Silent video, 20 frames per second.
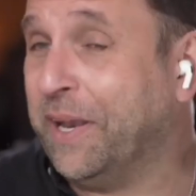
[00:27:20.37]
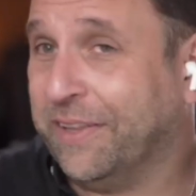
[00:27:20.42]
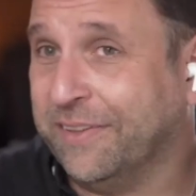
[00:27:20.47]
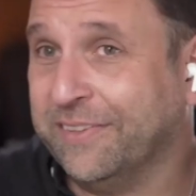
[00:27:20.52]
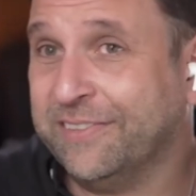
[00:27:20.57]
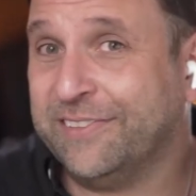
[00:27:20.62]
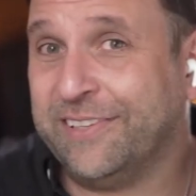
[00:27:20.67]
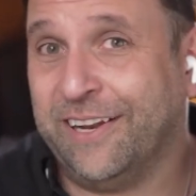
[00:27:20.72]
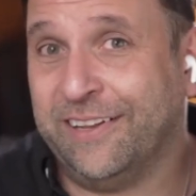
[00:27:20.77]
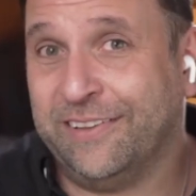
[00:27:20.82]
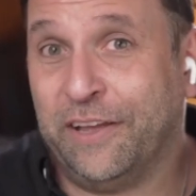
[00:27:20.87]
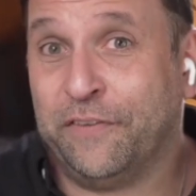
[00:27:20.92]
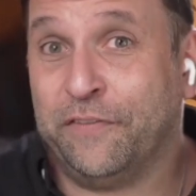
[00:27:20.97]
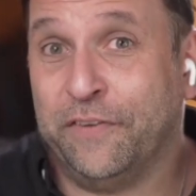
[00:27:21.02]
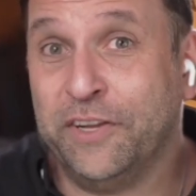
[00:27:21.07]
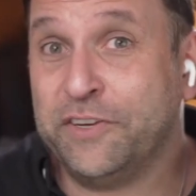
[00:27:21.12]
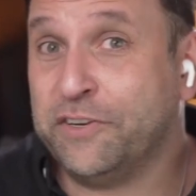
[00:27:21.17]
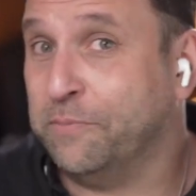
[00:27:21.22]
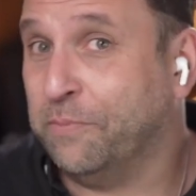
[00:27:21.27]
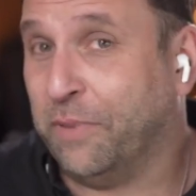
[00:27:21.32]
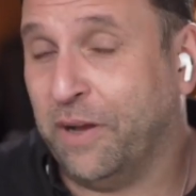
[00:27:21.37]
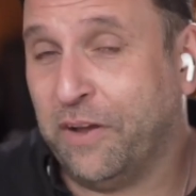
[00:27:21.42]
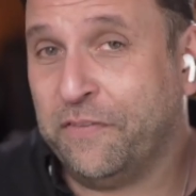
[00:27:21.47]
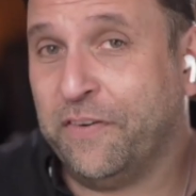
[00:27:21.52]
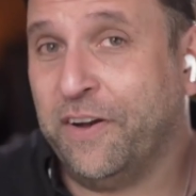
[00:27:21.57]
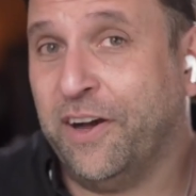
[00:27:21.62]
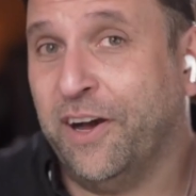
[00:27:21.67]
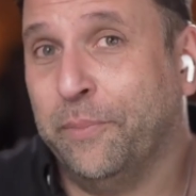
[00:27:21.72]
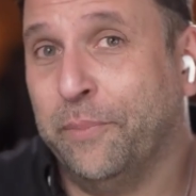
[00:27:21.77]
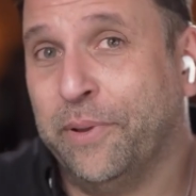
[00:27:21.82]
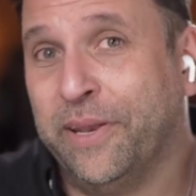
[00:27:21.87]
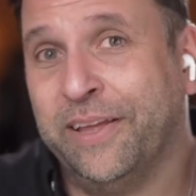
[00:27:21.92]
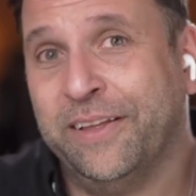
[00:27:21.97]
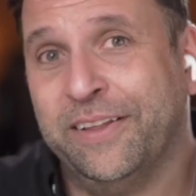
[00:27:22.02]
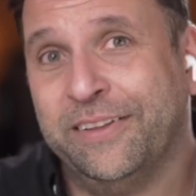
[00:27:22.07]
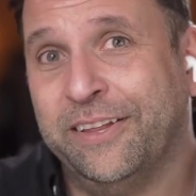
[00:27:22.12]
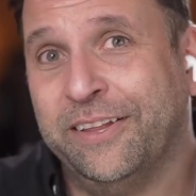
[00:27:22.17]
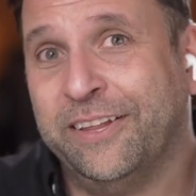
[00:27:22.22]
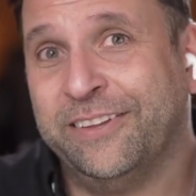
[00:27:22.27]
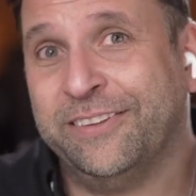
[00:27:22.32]
better than standard definition by far, but
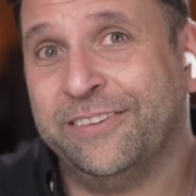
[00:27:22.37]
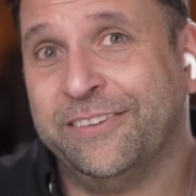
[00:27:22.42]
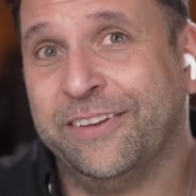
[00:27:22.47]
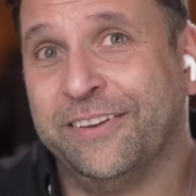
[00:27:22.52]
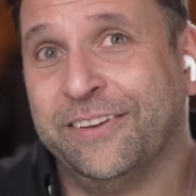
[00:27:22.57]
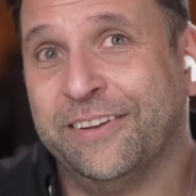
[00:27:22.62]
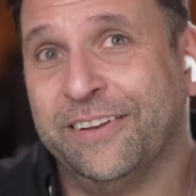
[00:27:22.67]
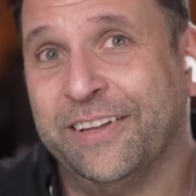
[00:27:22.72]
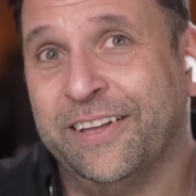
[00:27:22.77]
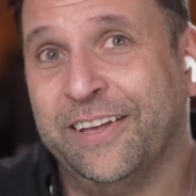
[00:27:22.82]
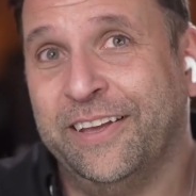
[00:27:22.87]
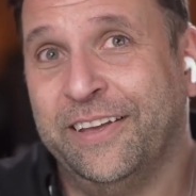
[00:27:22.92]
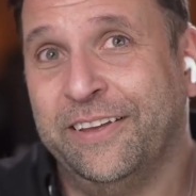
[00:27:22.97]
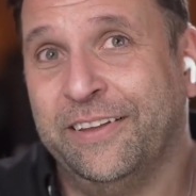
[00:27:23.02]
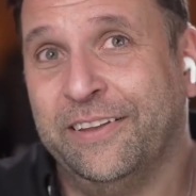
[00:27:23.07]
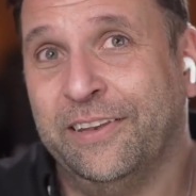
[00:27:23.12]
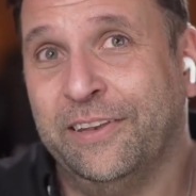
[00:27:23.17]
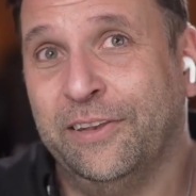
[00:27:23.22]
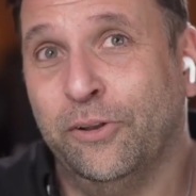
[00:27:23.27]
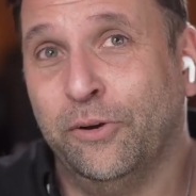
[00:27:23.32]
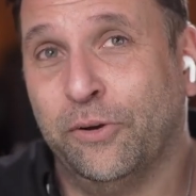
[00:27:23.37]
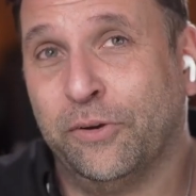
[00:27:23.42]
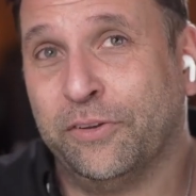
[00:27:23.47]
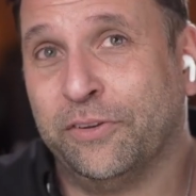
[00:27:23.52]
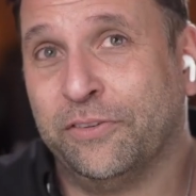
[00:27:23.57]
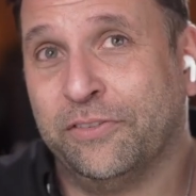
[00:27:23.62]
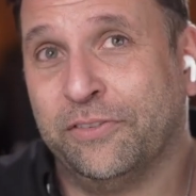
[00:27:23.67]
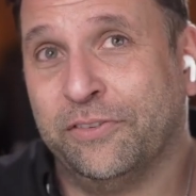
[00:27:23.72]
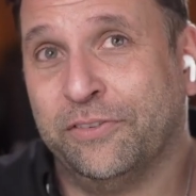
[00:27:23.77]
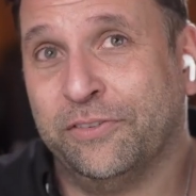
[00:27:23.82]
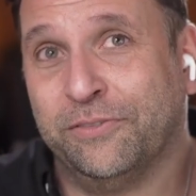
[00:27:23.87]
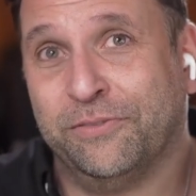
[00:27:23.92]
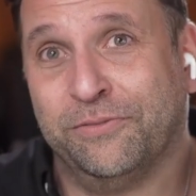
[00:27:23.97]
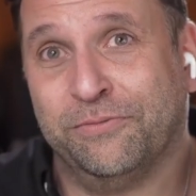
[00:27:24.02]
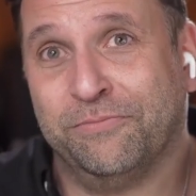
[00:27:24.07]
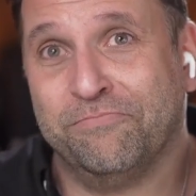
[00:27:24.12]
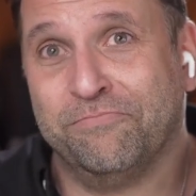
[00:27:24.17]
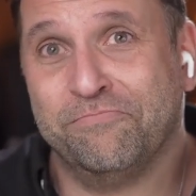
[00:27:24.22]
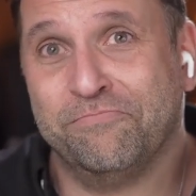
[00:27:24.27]
it certainly looks